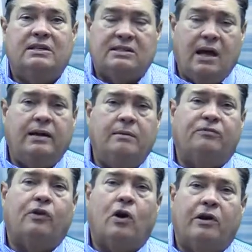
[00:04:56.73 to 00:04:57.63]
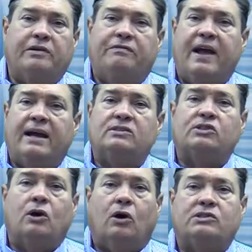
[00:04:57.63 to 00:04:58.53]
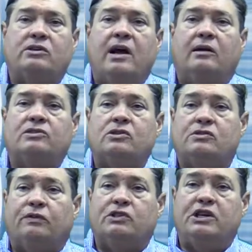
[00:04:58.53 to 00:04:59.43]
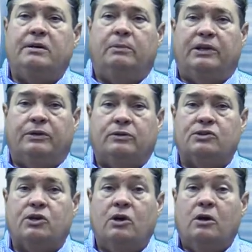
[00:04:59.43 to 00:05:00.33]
sign up for our Advanced Cause Analysis for Team Leaders